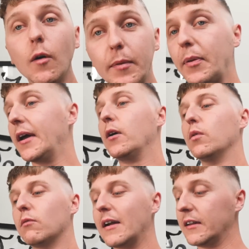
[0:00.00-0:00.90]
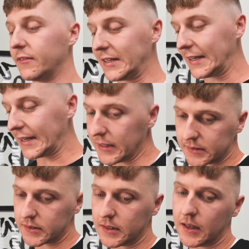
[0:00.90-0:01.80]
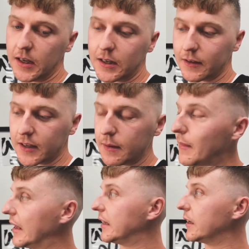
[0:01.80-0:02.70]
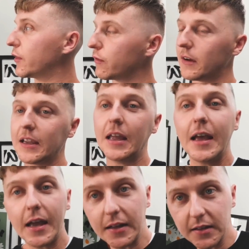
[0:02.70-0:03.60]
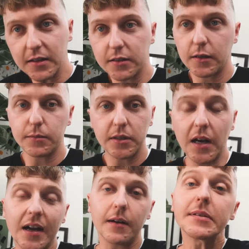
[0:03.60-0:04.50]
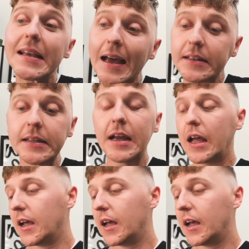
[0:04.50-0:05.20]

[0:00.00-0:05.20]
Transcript: be putting all the relevant links to the Cricut Maker 3 in the description, like I've said,